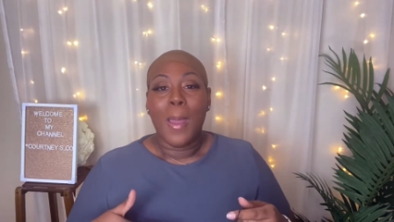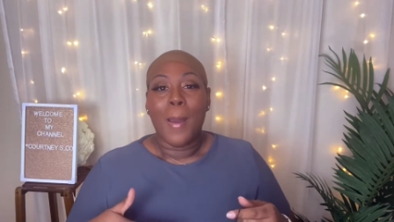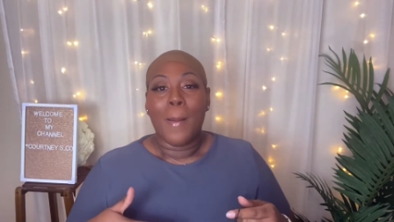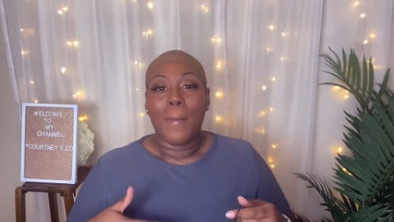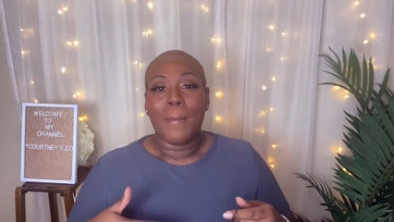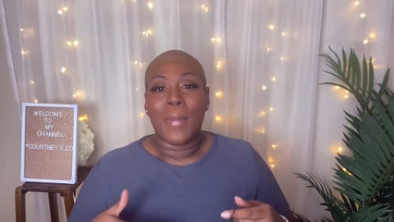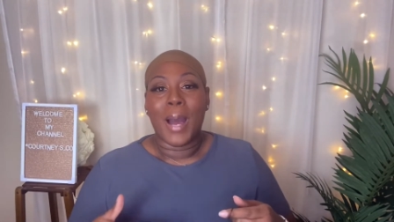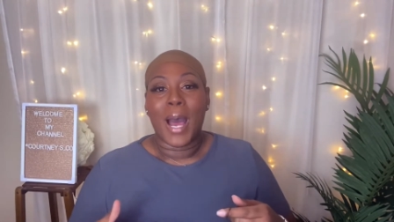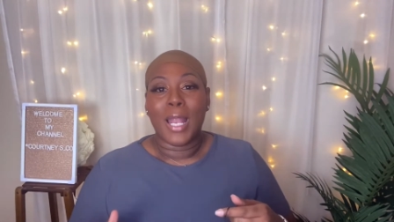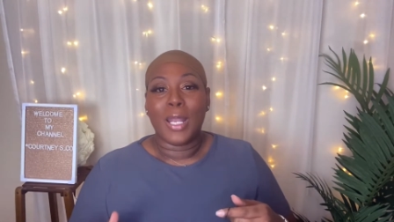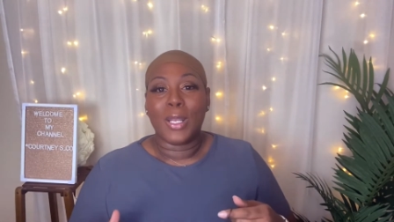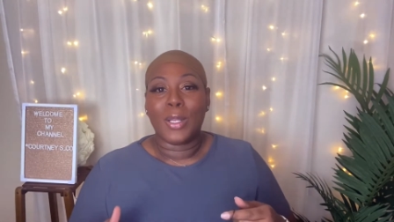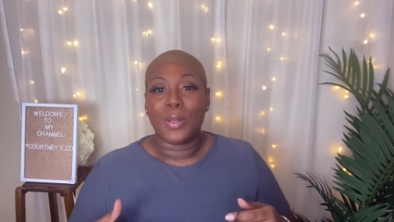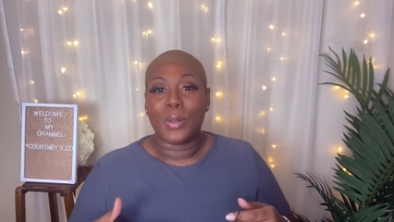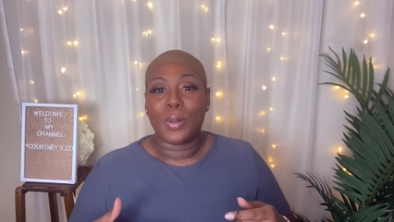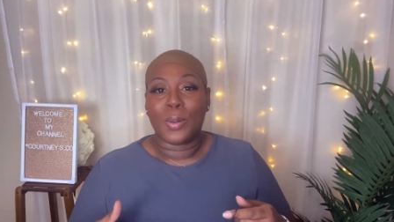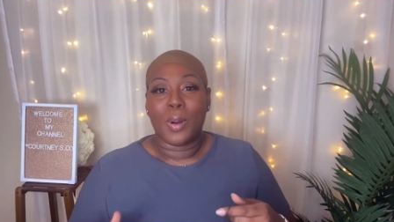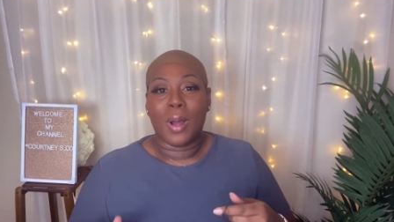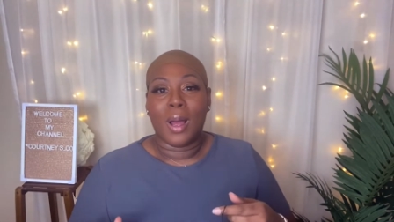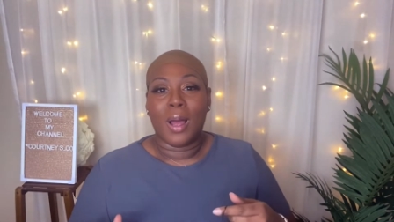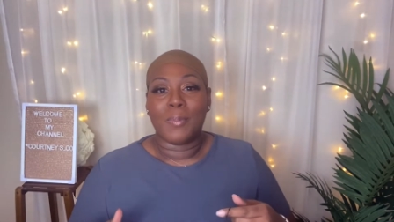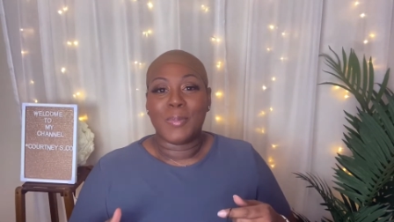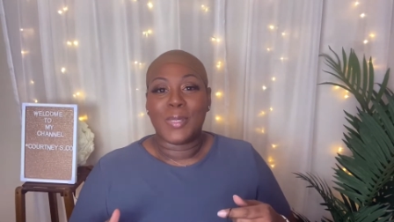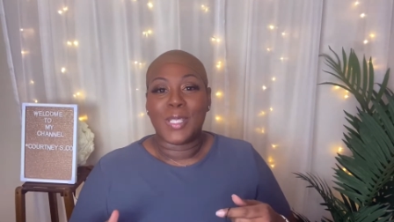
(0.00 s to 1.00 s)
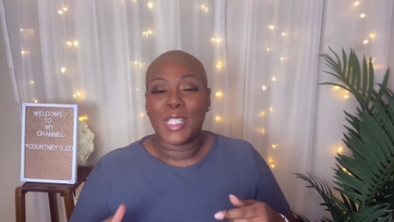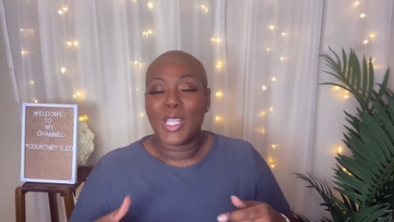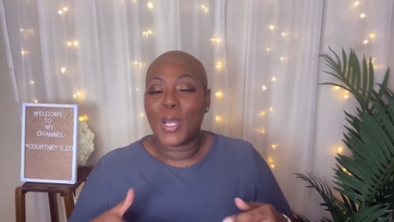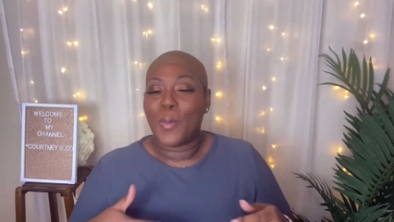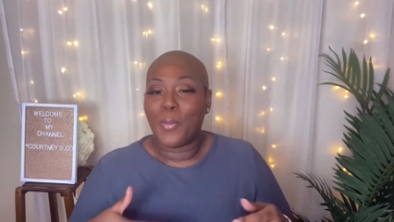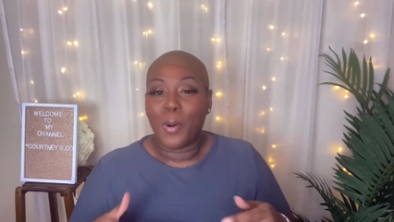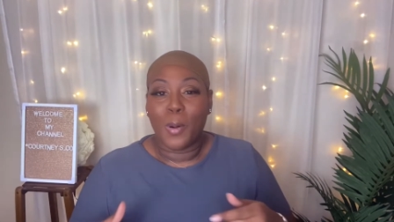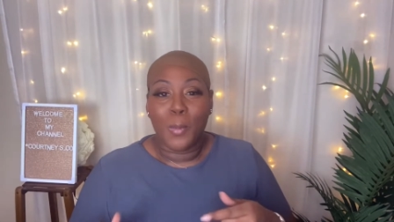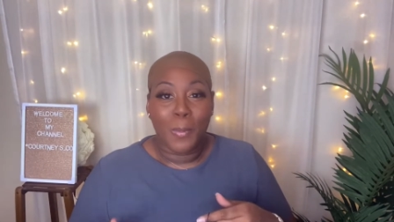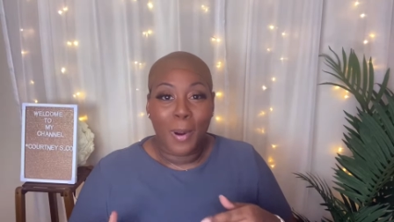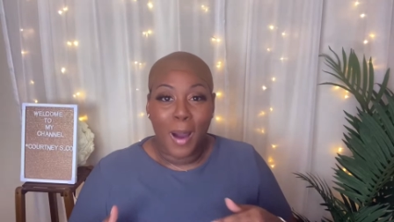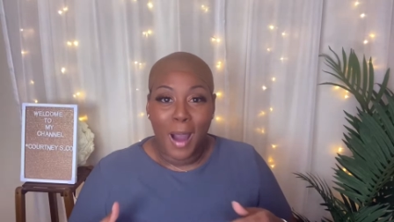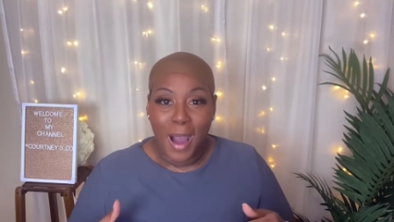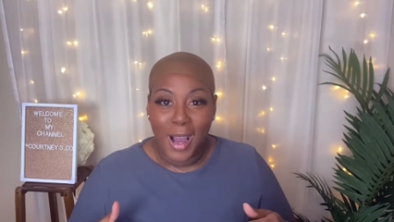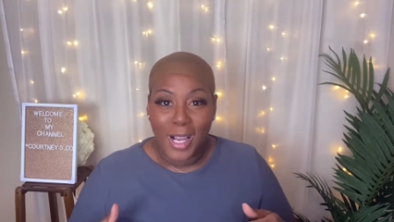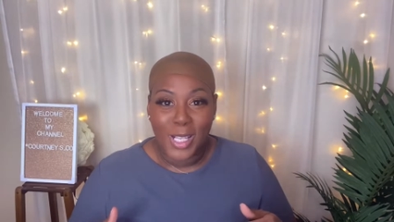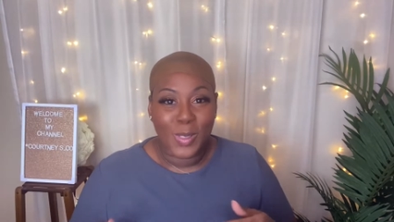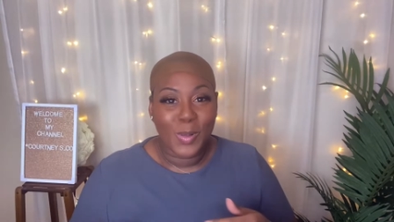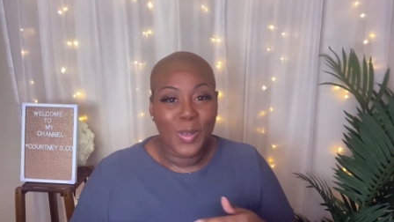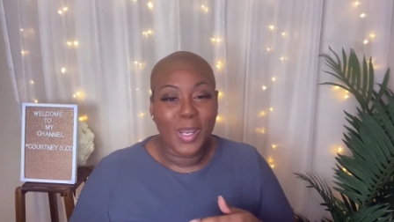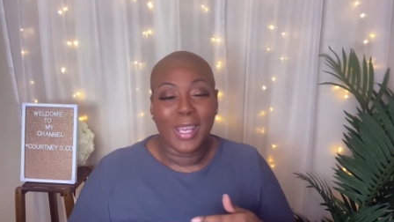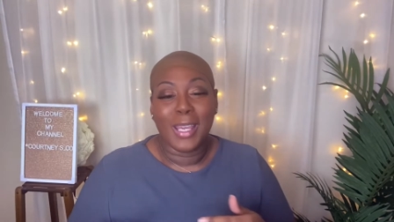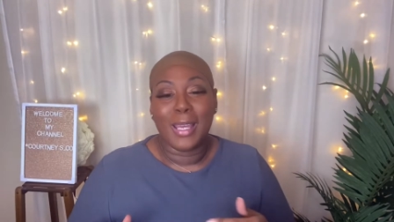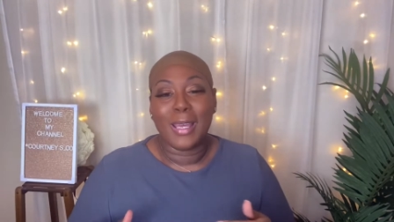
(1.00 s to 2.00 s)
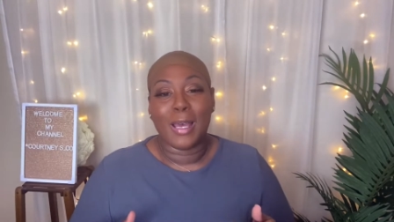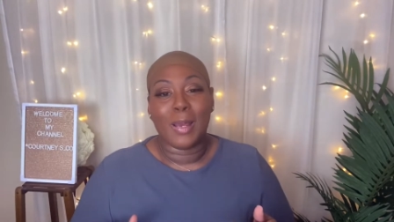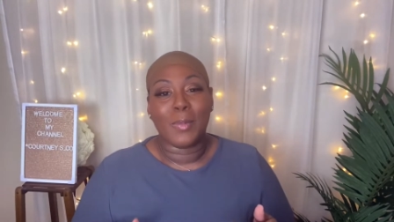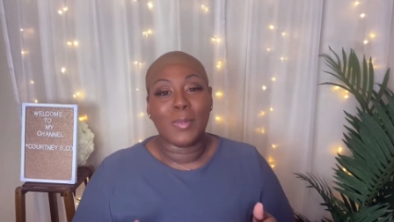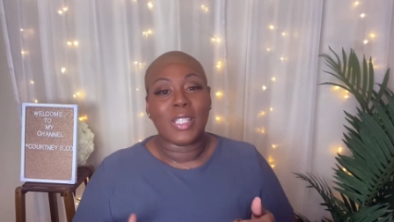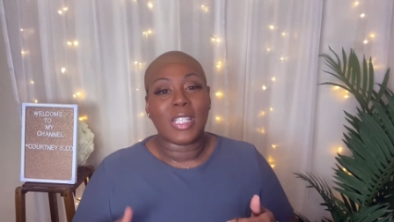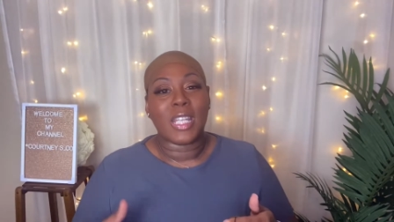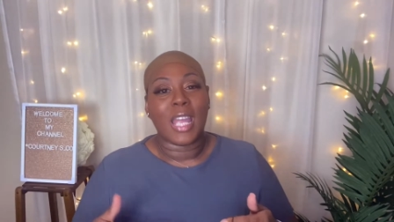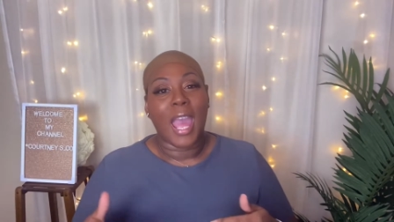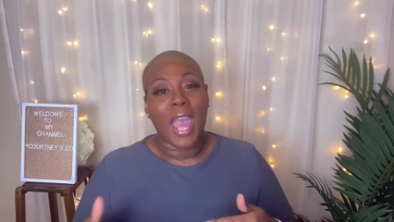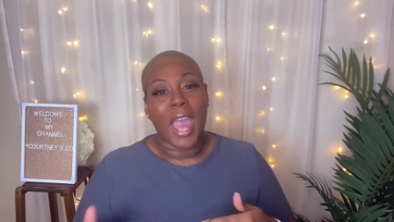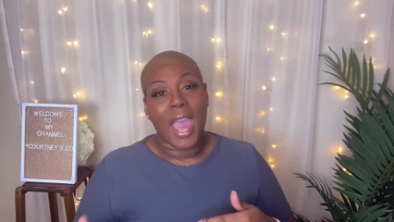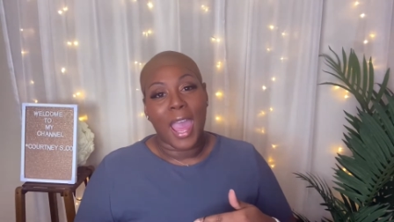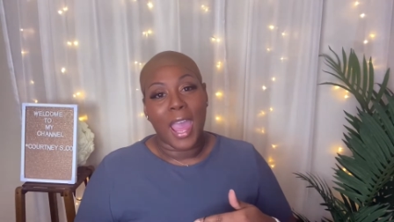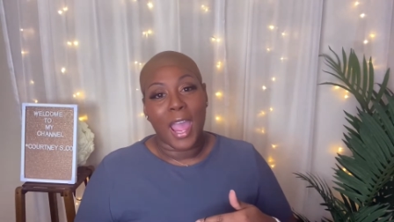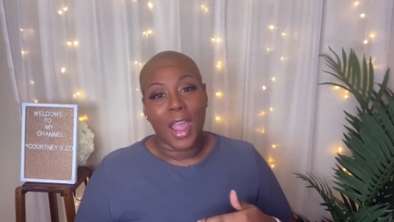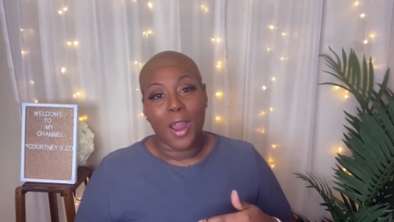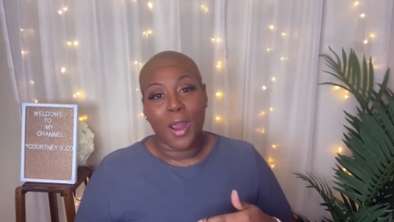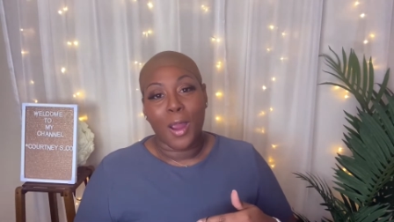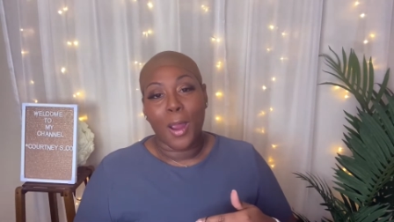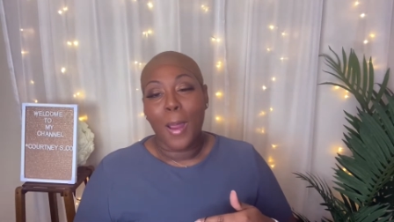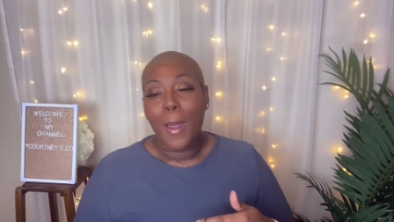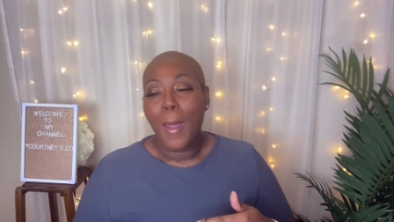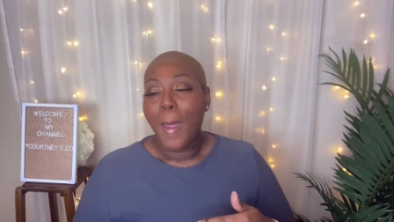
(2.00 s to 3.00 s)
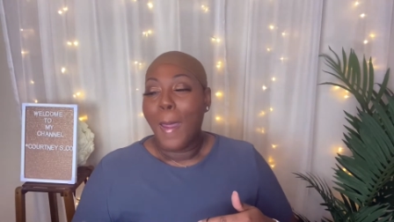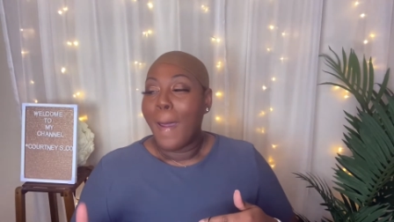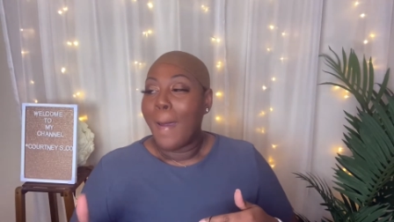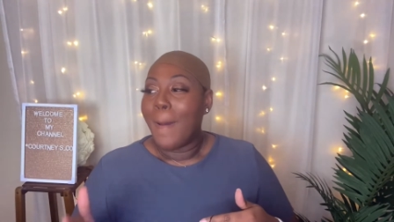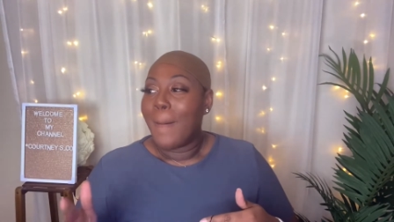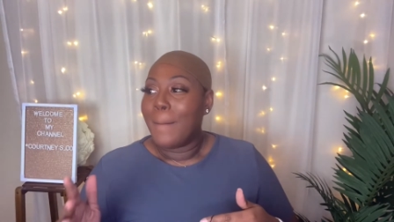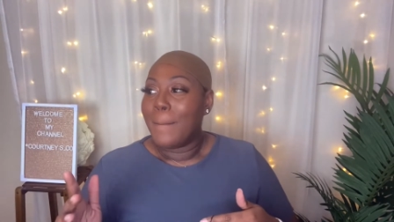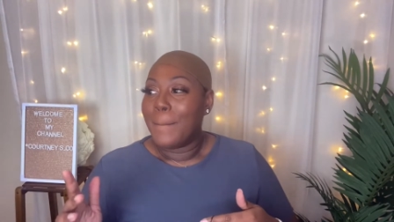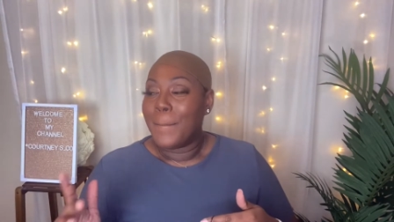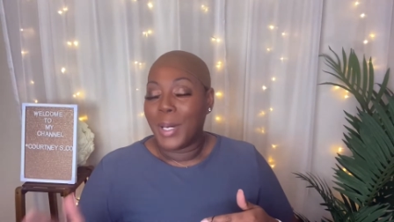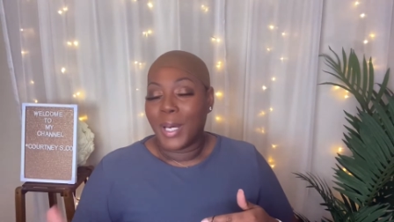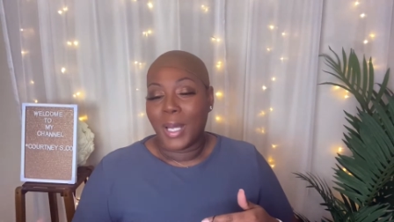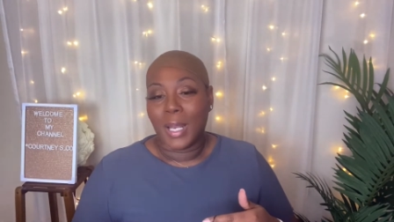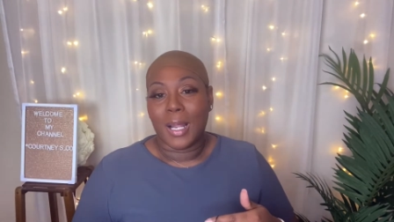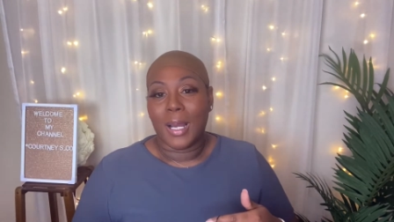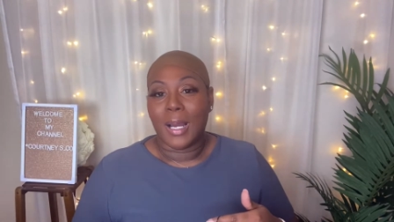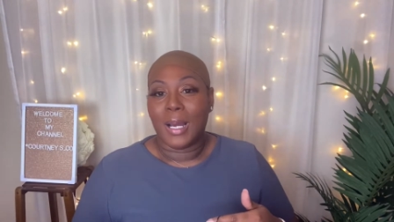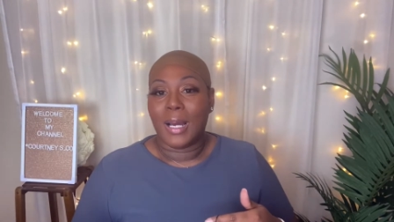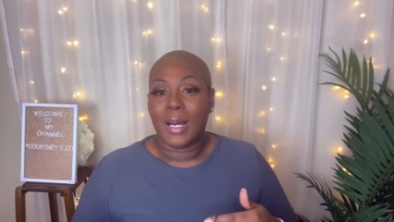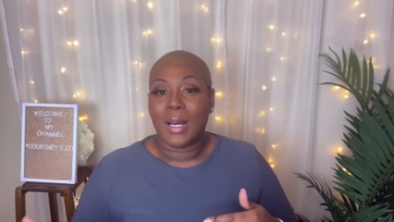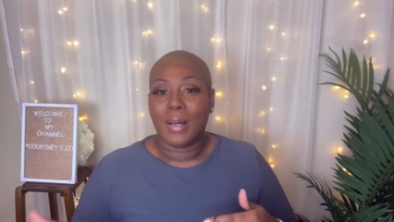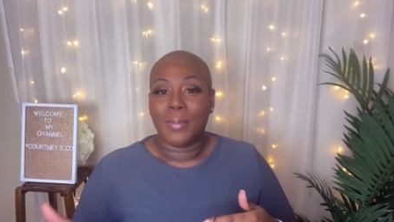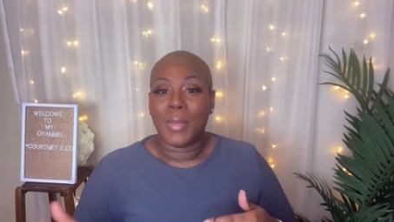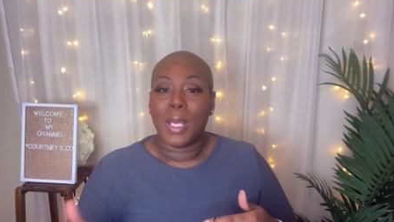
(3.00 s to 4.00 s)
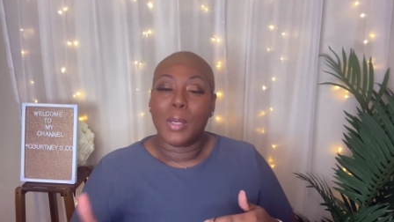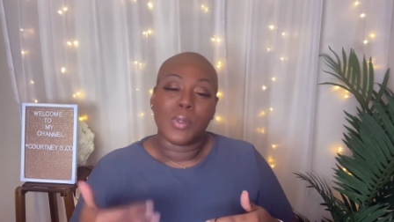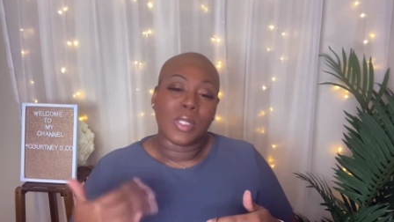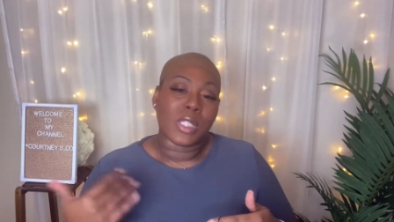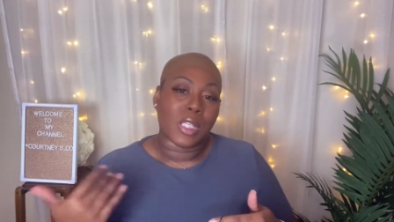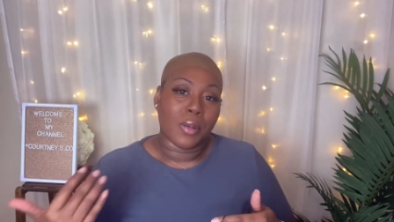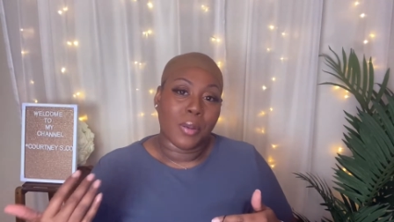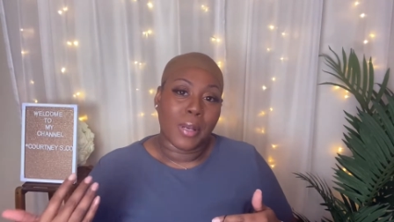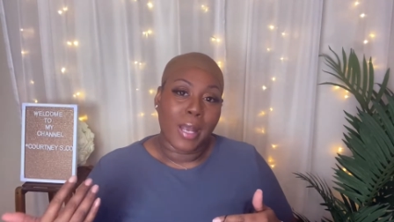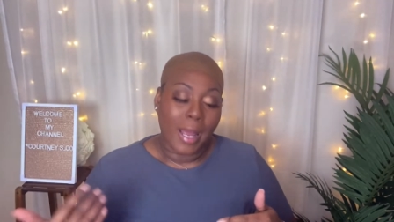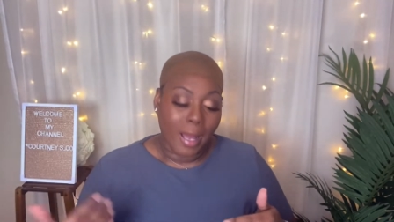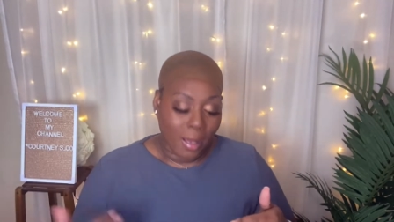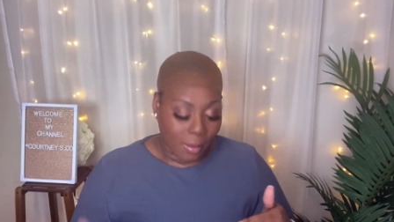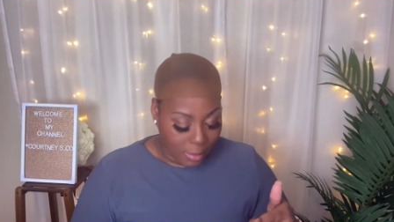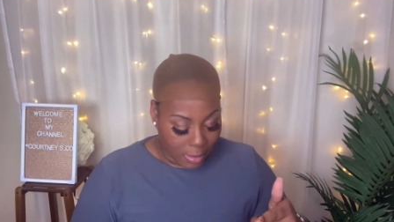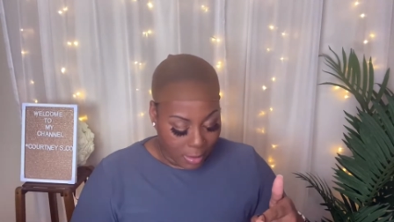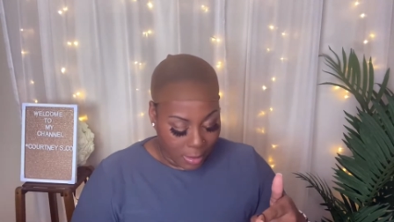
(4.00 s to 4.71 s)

my little um simple box when it comes to hair, but um it was sold out.